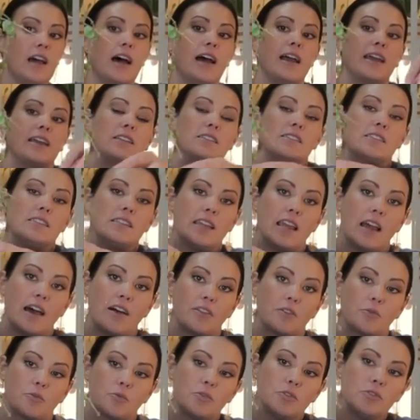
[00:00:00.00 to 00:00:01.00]
I can see
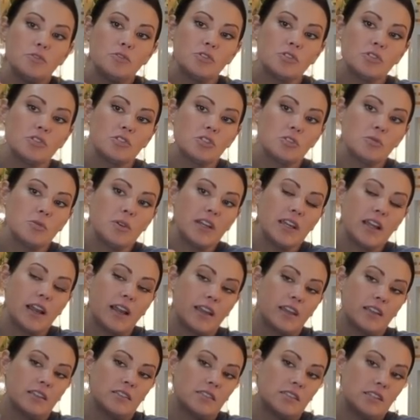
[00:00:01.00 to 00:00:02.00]
how the roots are doing.
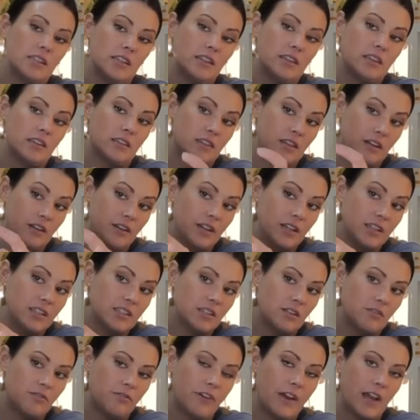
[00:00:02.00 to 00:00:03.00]
I can see that there
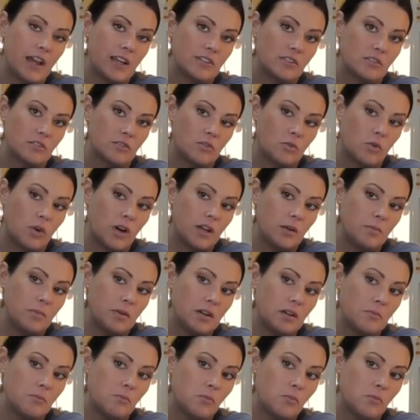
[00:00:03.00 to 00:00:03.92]
is in fact quite a bit of